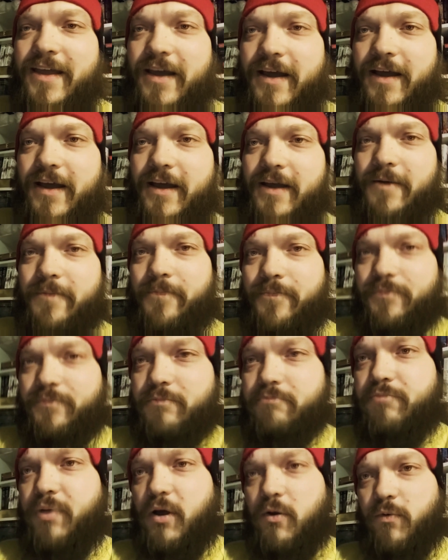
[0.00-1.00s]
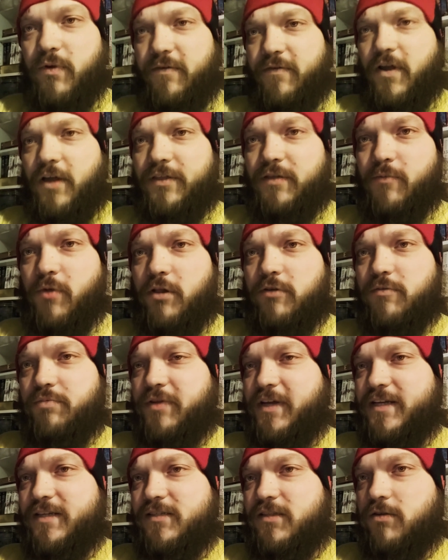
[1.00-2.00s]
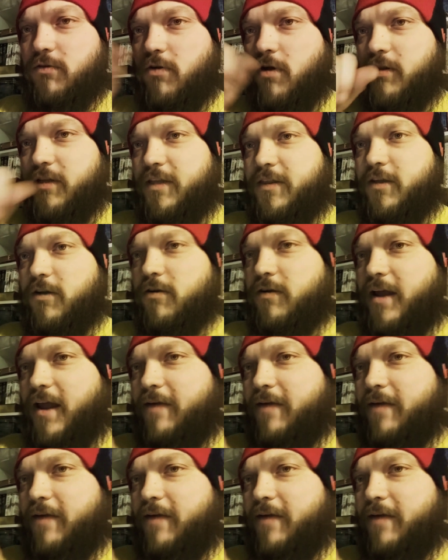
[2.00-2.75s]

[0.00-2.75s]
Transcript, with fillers: Um, but we've got them all replaced. They're all in there.